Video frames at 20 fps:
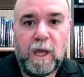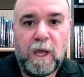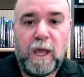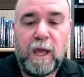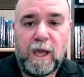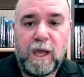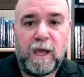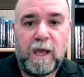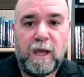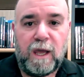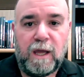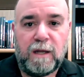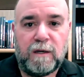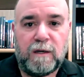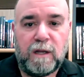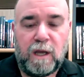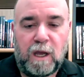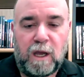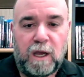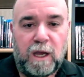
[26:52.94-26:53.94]

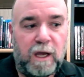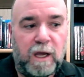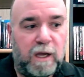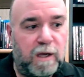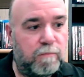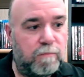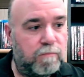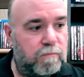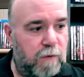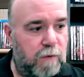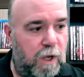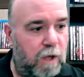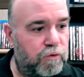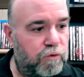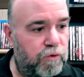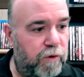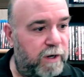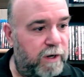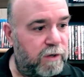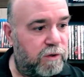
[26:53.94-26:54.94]
And I'll
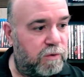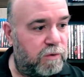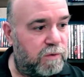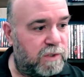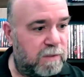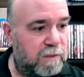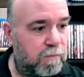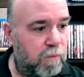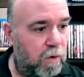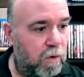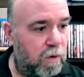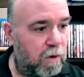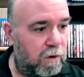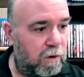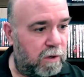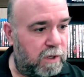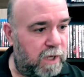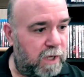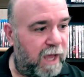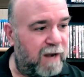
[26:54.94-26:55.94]
try to do some
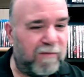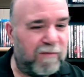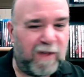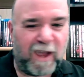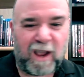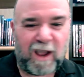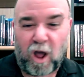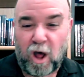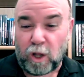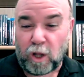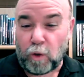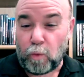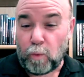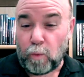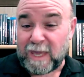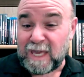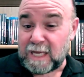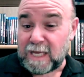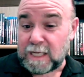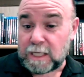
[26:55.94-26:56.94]
more kind of like
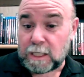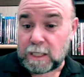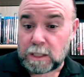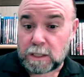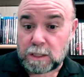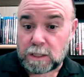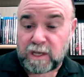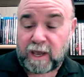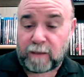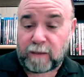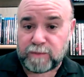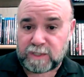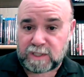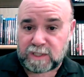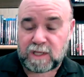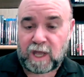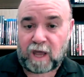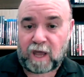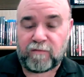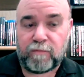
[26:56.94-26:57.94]
Halloween type
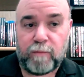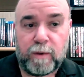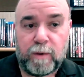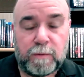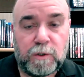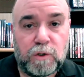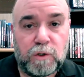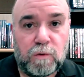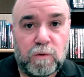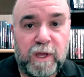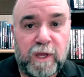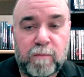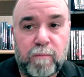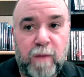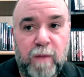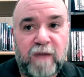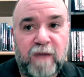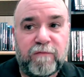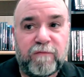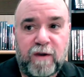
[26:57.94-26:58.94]
stuff. Maybe do like
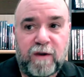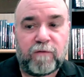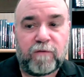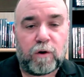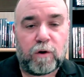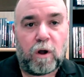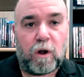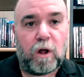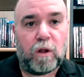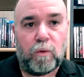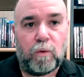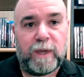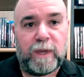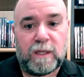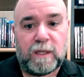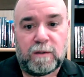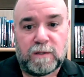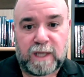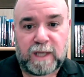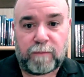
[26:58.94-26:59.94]
my favorite
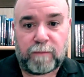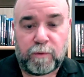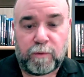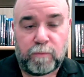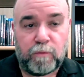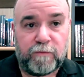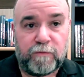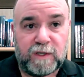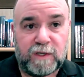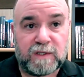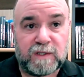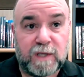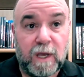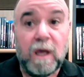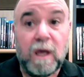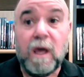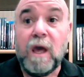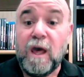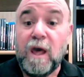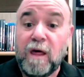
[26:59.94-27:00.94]
Halloween type of movies
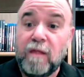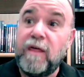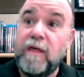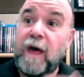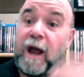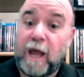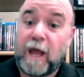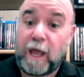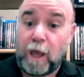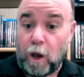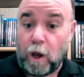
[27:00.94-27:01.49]
that I